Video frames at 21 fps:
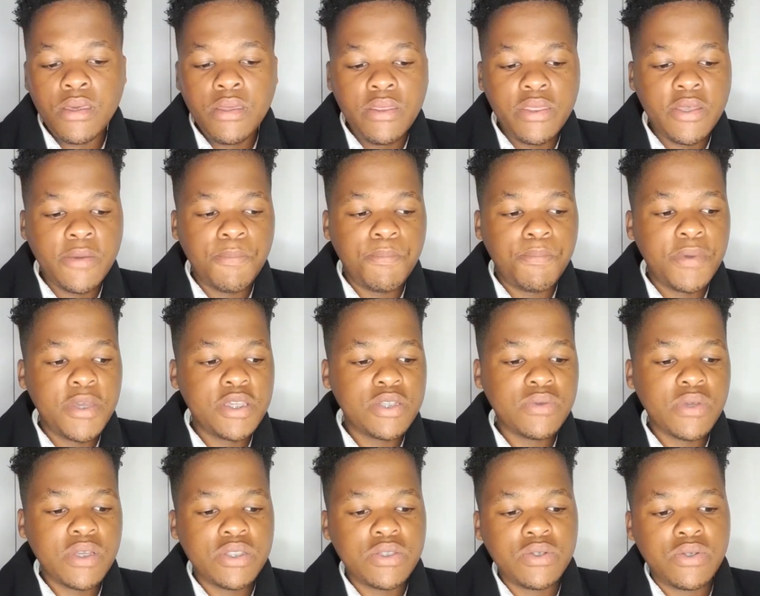the best
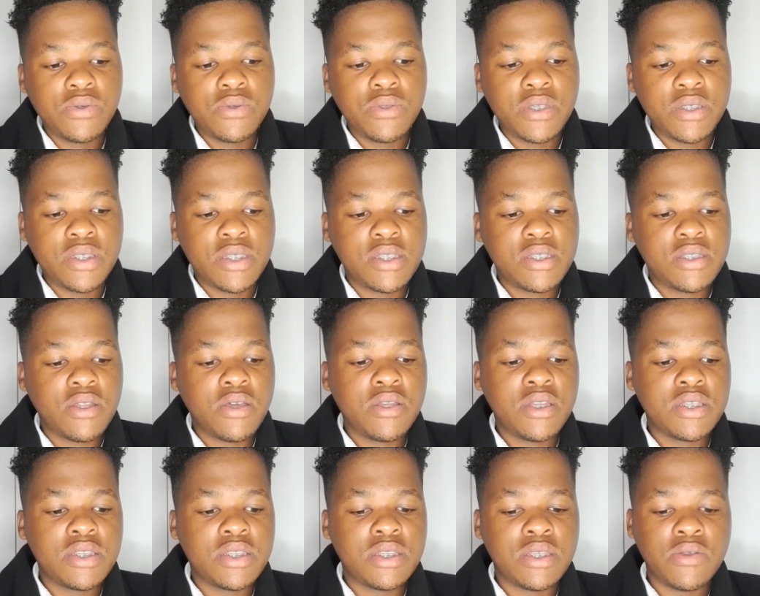way to do this is not
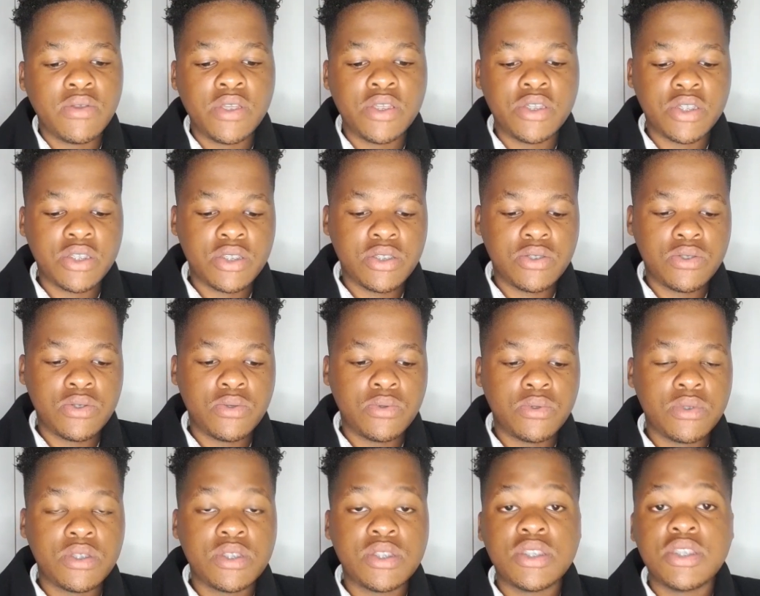necessarily just to
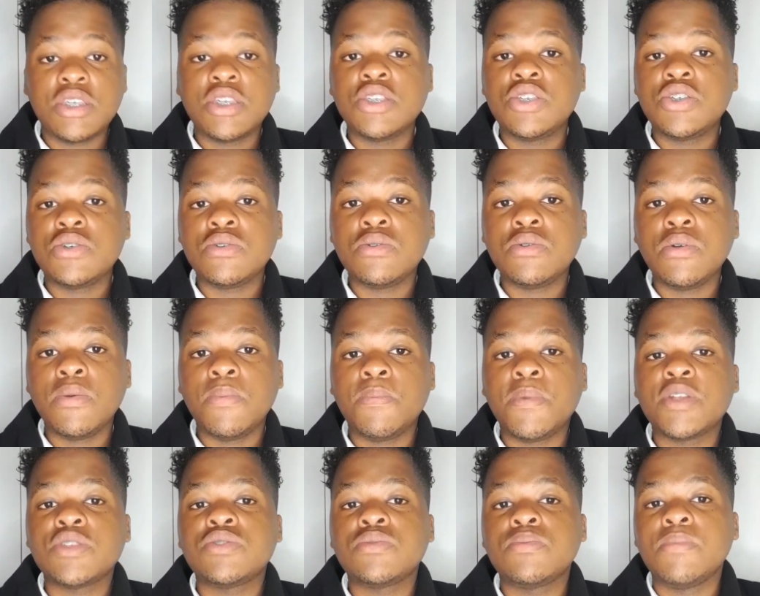teach you,
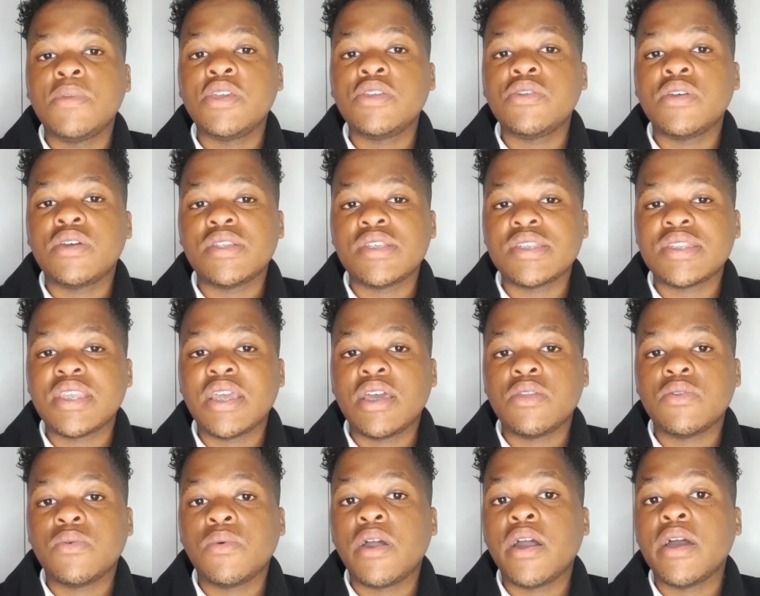but to make you understand
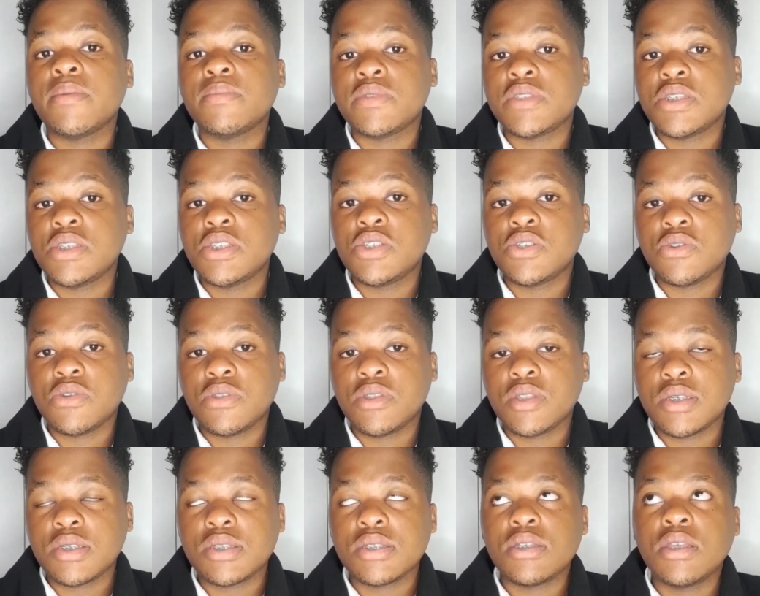why I'm teaching you
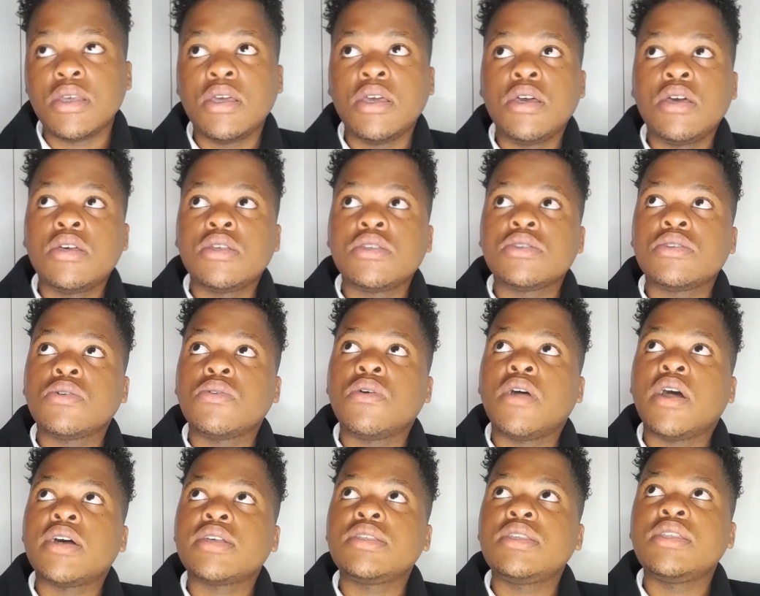this. So
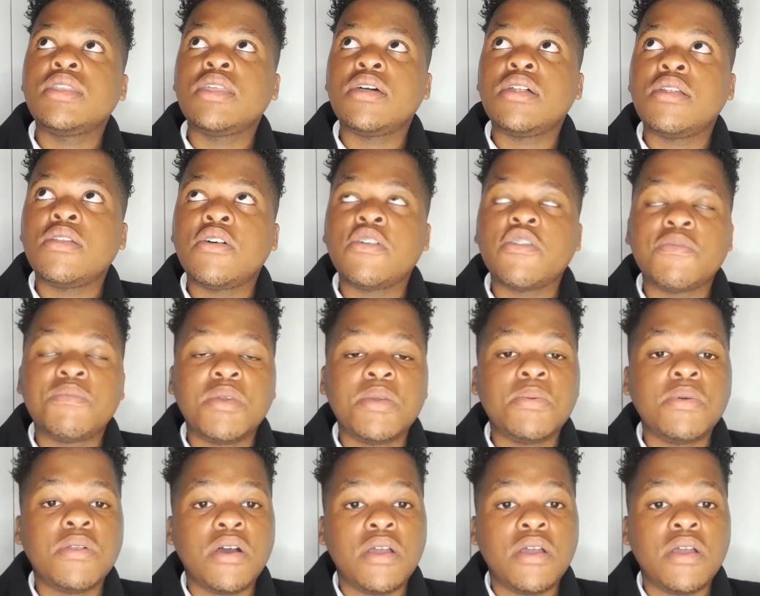I see that a lot of people